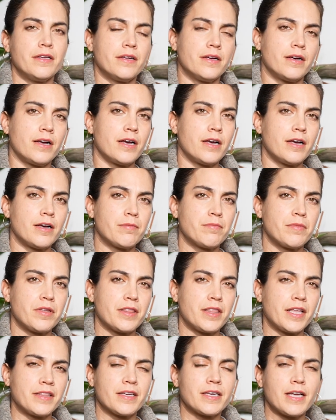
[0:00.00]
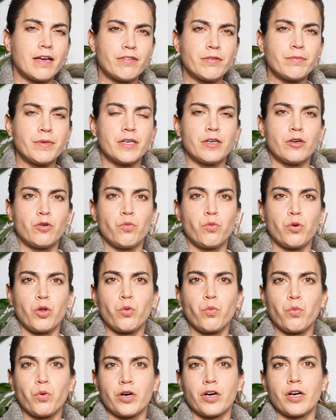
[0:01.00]
that the government will
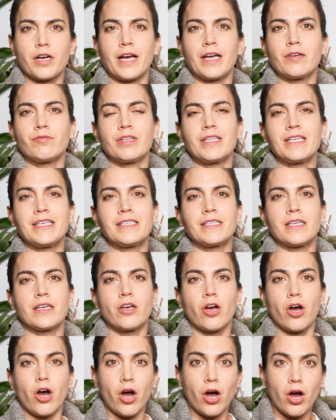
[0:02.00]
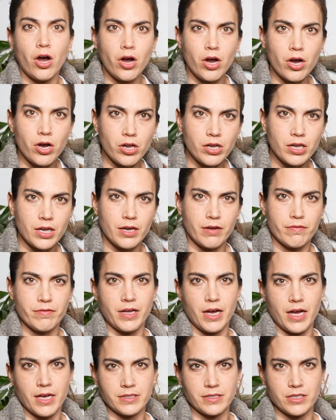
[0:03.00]
work on releasing all of the
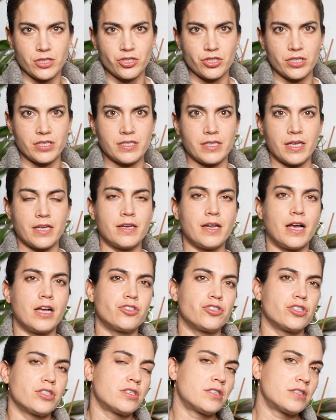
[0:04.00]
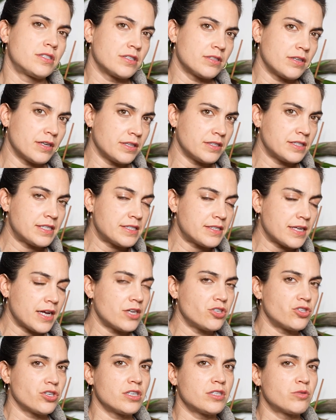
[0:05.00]
hostages and not just in
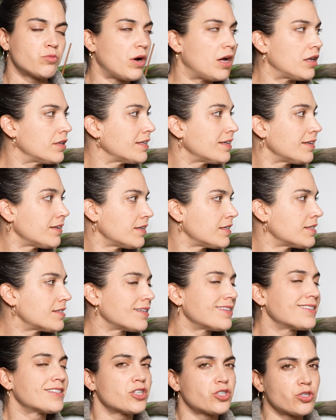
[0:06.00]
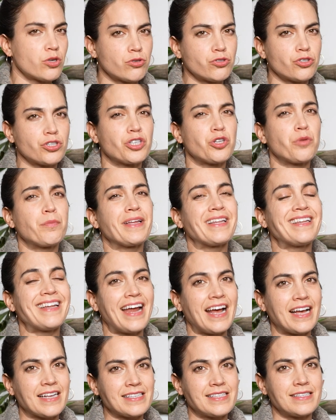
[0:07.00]
stages. While his son is a soldier, he'll be
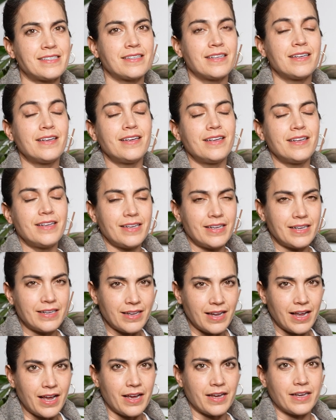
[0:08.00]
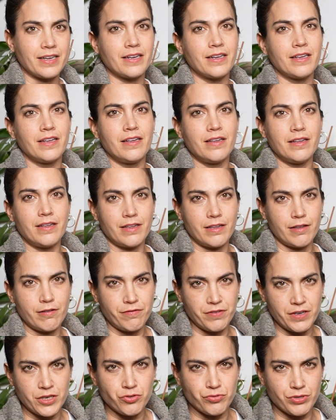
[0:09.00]
last in line
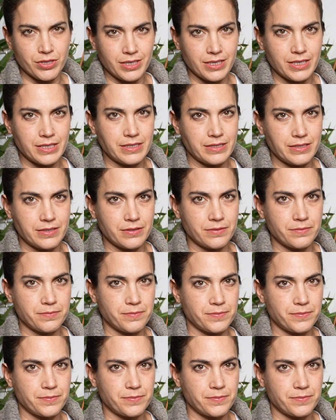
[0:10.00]
if he's released.